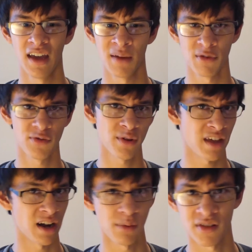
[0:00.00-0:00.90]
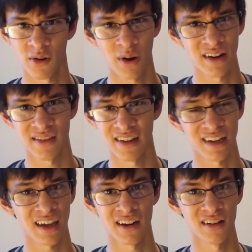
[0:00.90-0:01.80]
And before that I wasn't quite as
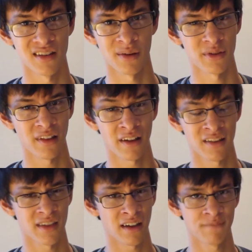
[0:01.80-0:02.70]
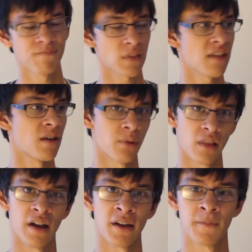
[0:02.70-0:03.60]
dedicated as I would
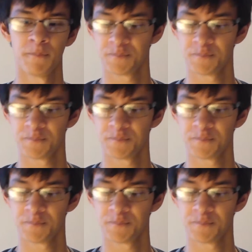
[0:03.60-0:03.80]
like.